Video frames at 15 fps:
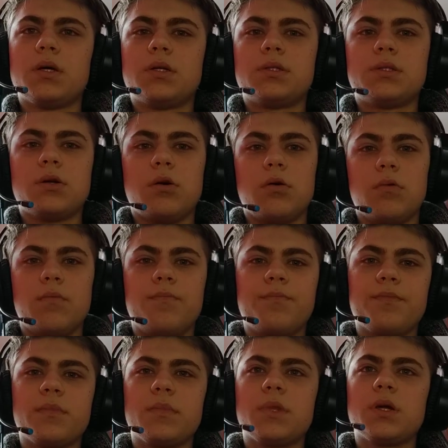So,
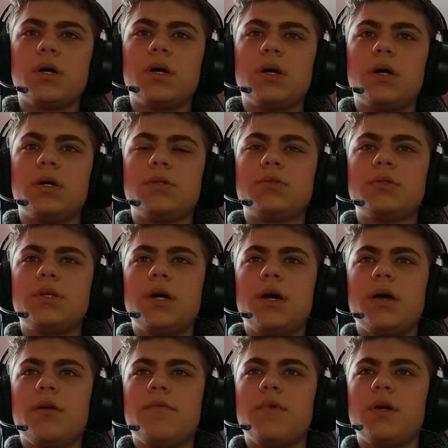today